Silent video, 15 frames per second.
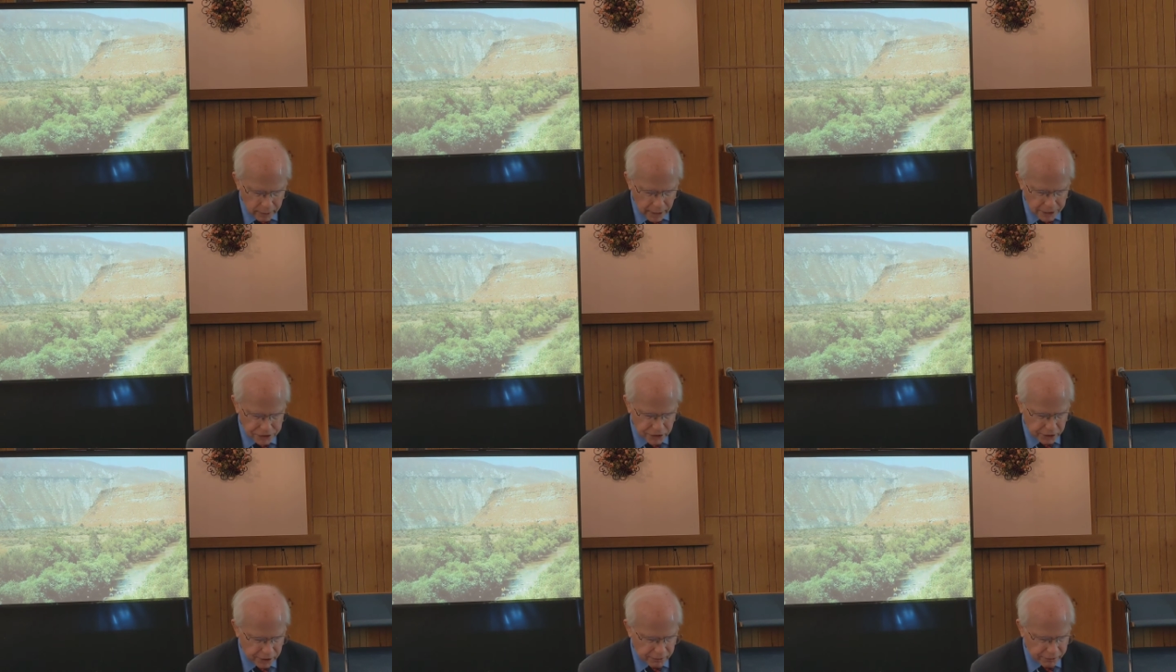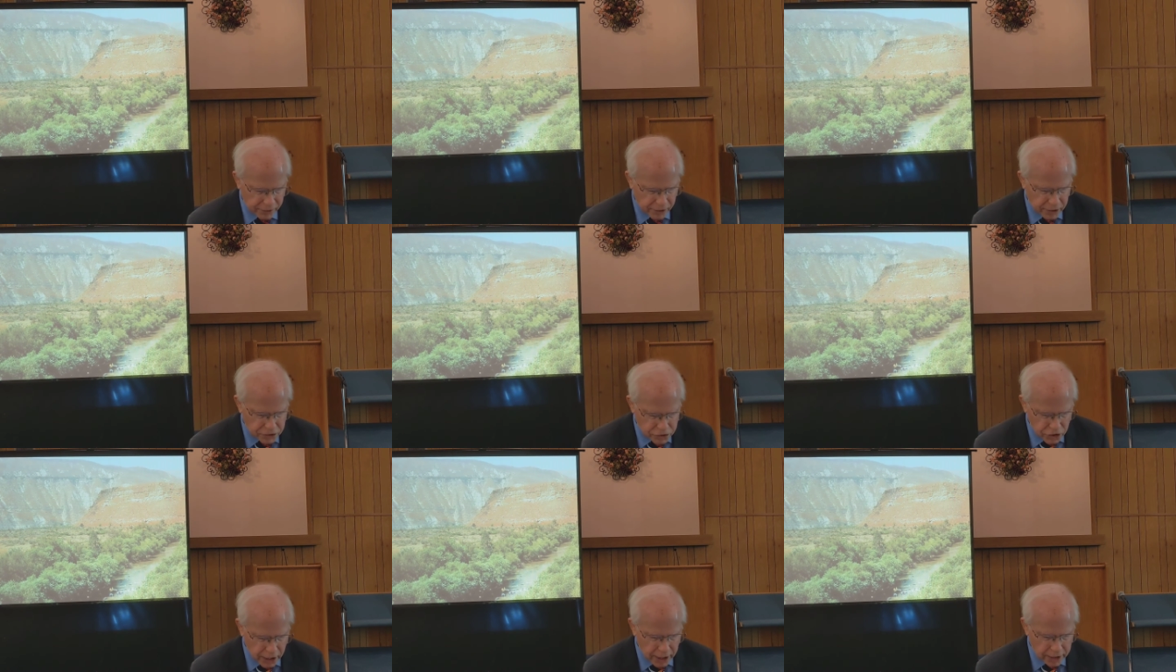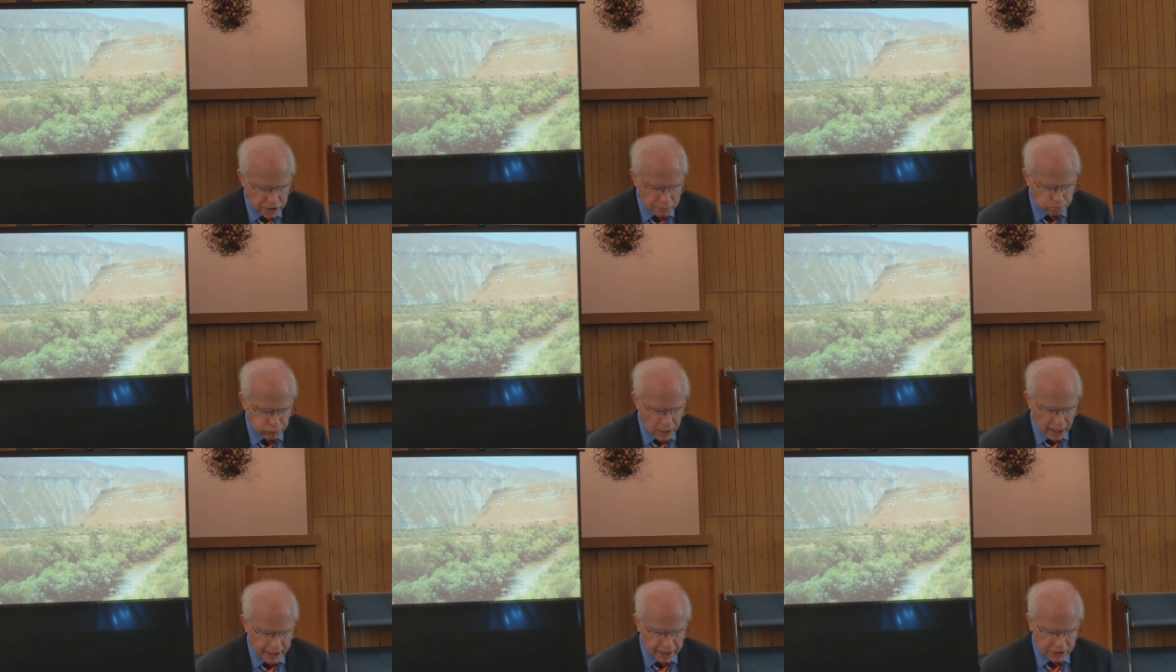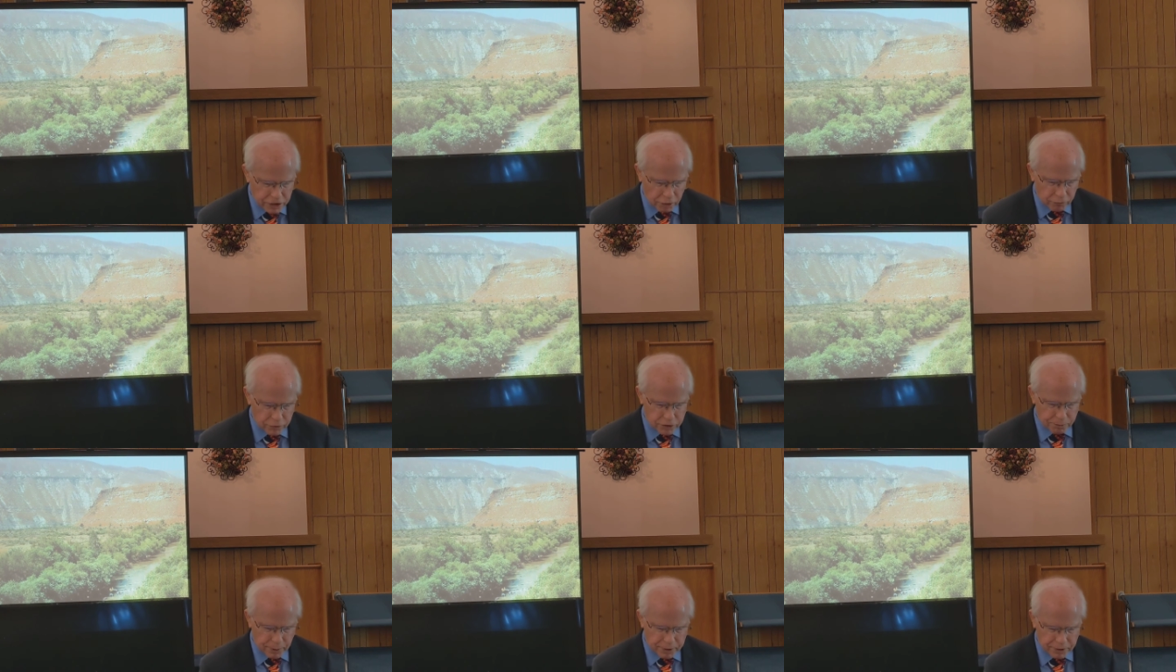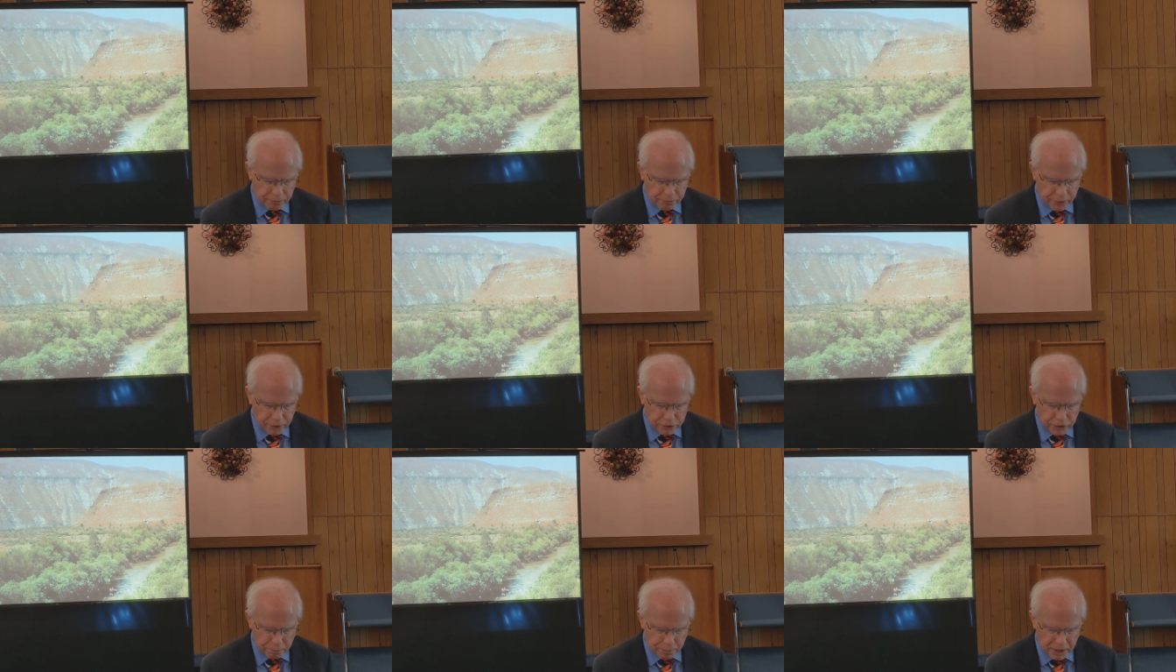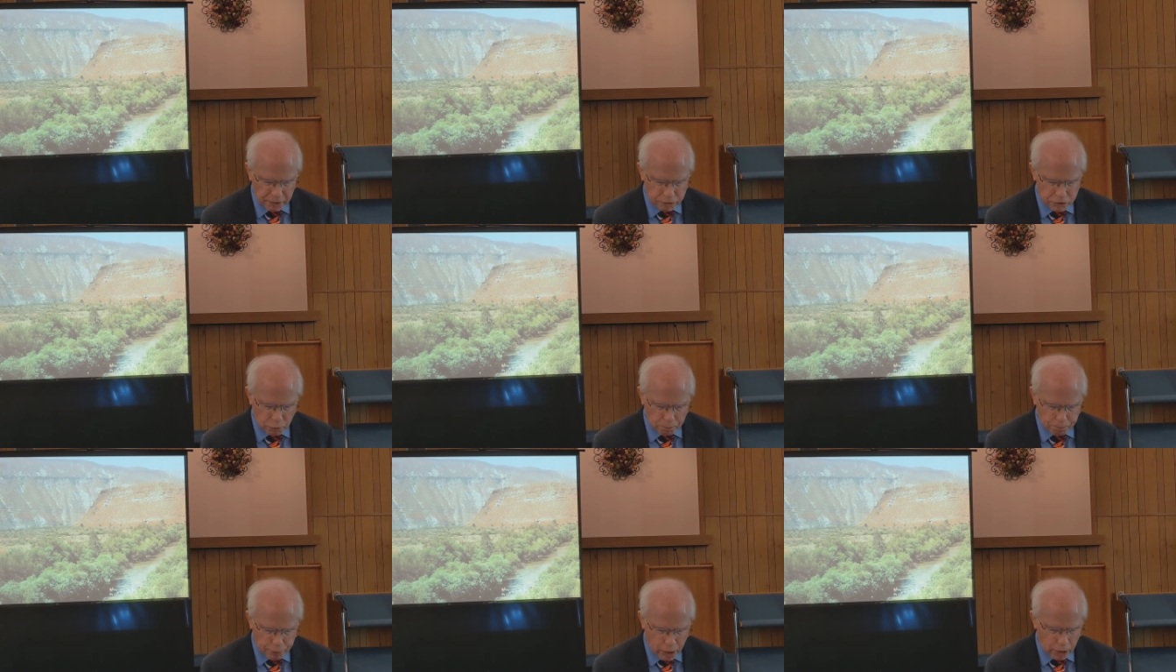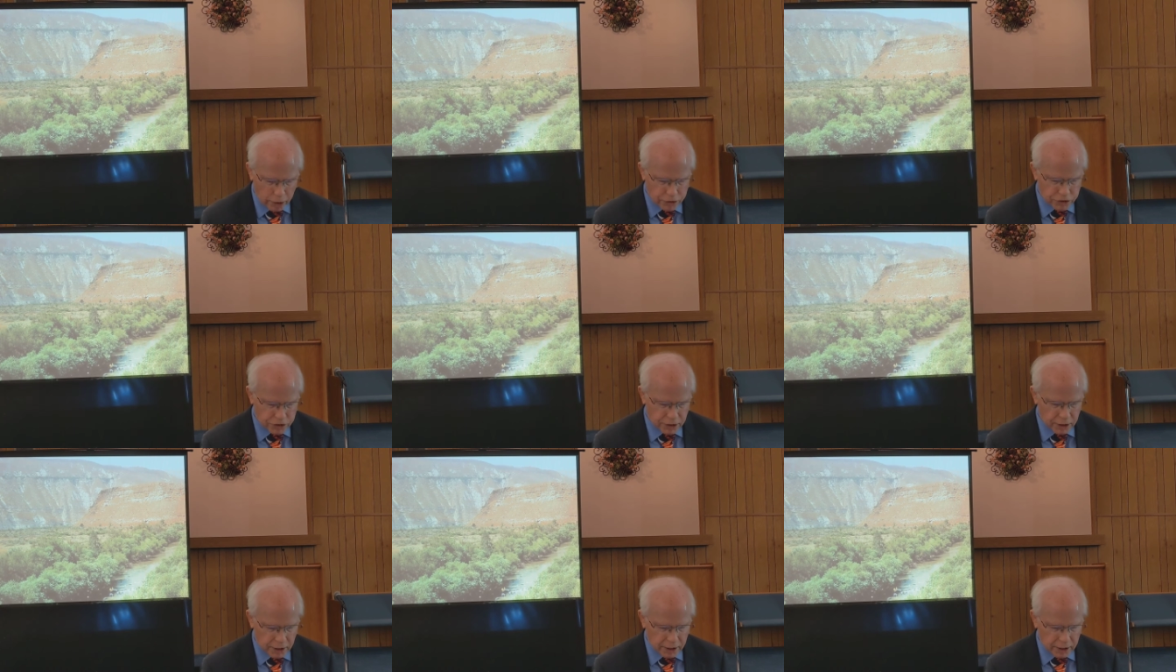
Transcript: how significant the change. Blight has overspread the fields, the metals are parched,